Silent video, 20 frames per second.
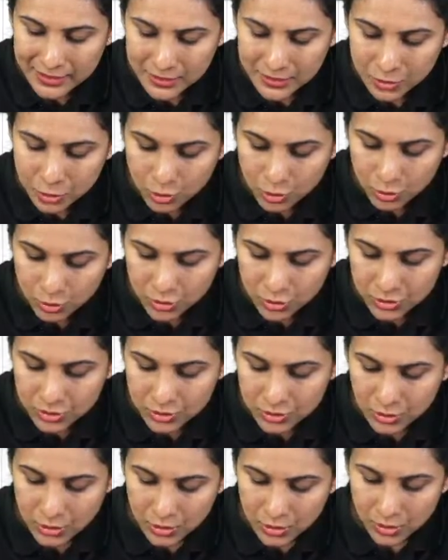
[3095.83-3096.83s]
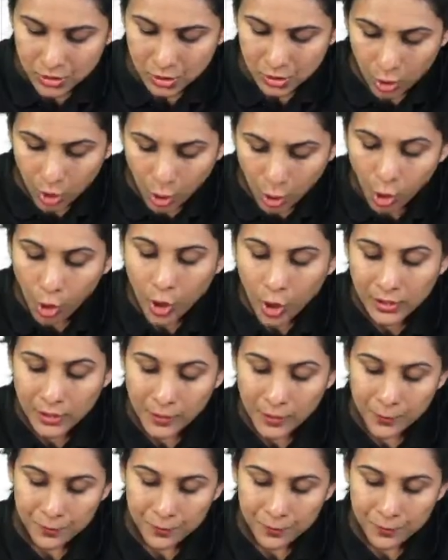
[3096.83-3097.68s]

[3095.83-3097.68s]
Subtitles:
and screws, or